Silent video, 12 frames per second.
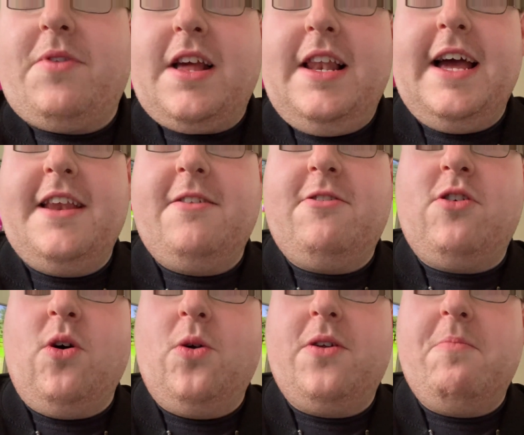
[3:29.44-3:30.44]
Leonard
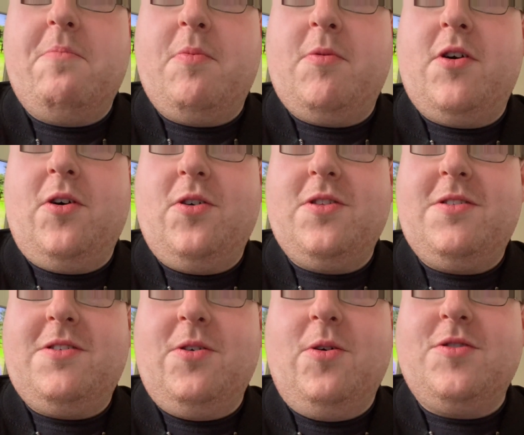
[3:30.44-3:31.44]

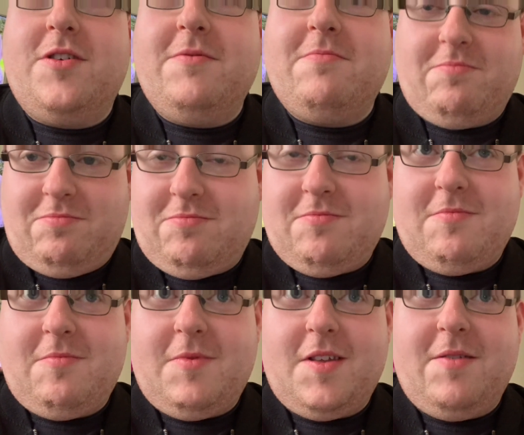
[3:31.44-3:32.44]
Gordon.
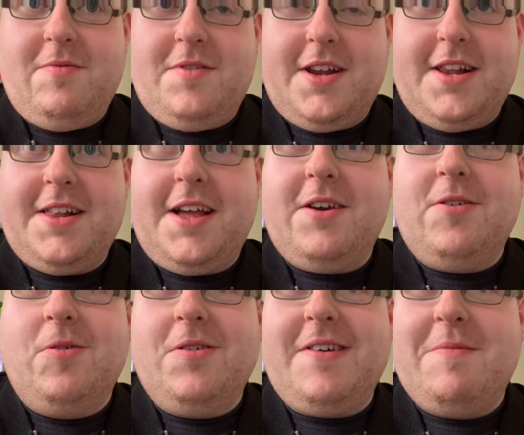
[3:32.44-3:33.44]
Also, like
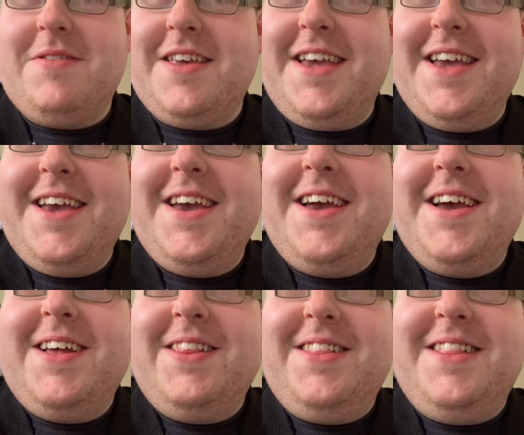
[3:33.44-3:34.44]
Gordon Ramsay,
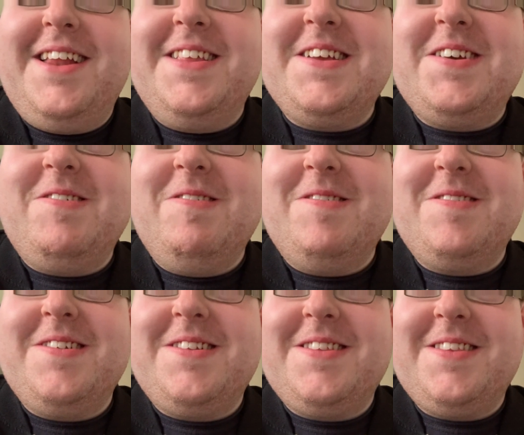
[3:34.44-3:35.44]
Len
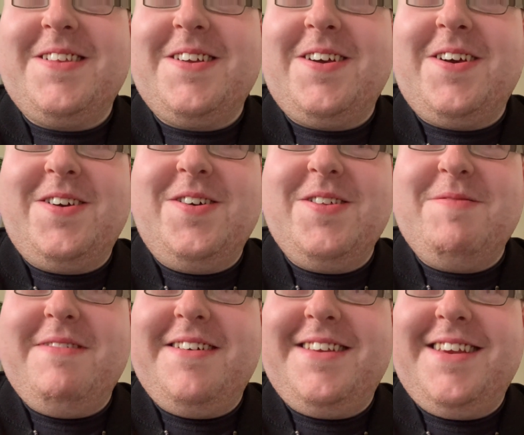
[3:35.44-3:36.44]
Gordon
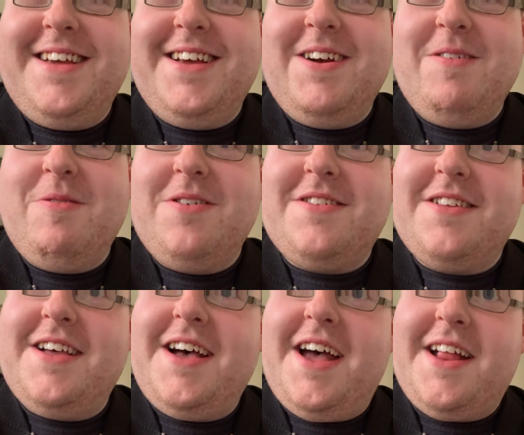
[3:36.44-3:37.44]
Goodman was
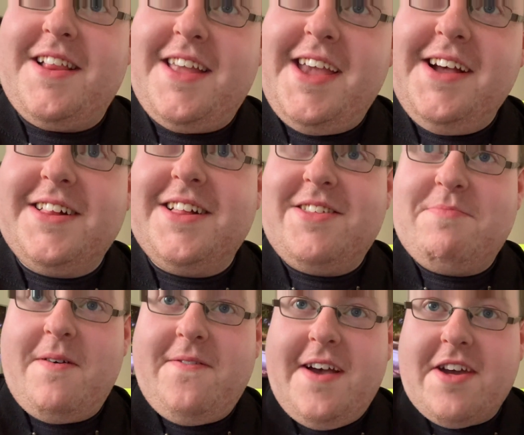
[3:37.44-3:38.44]
an English
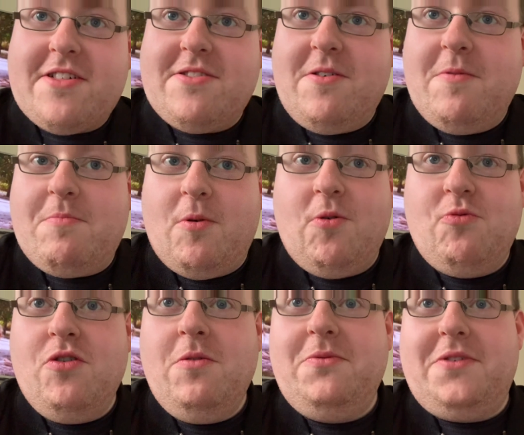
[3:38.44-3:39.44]
professional
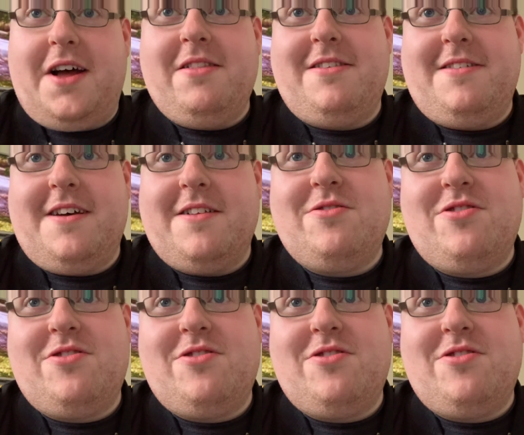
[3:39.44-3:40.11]
ballroom dancer,